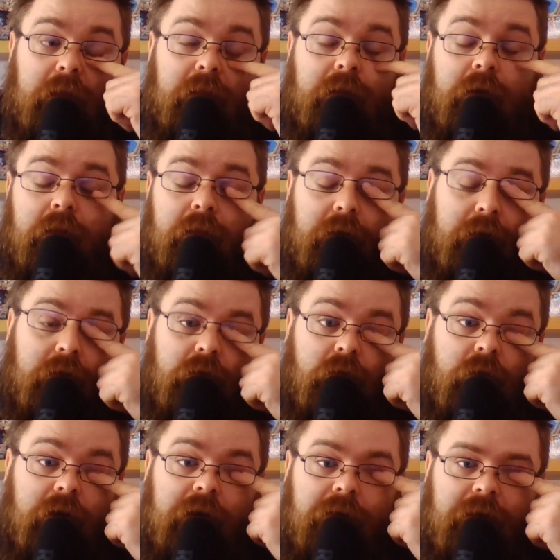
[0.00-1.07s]
that that
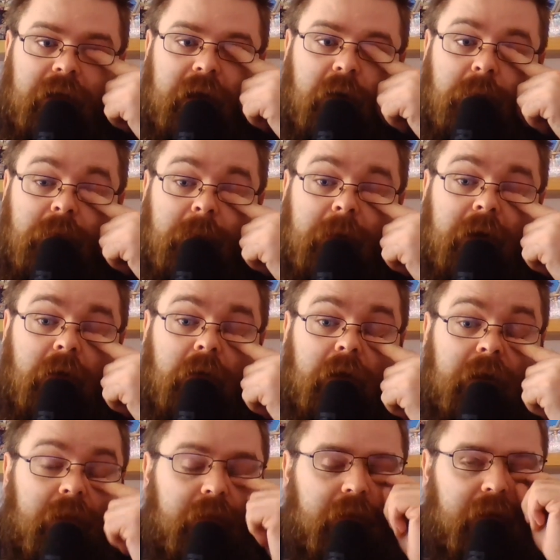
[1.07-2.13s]
can really really help them out.
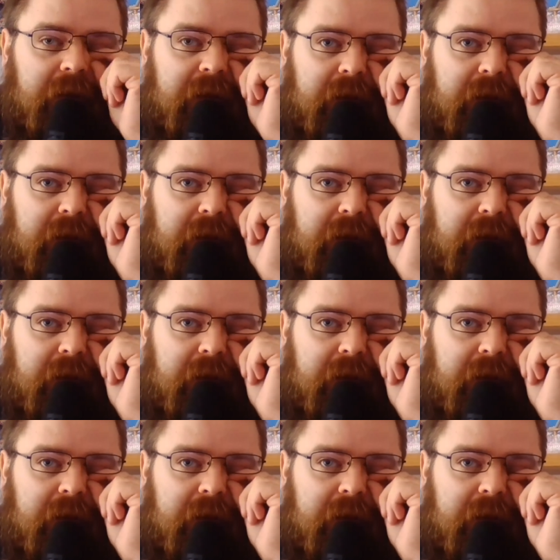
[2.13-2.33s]
Like they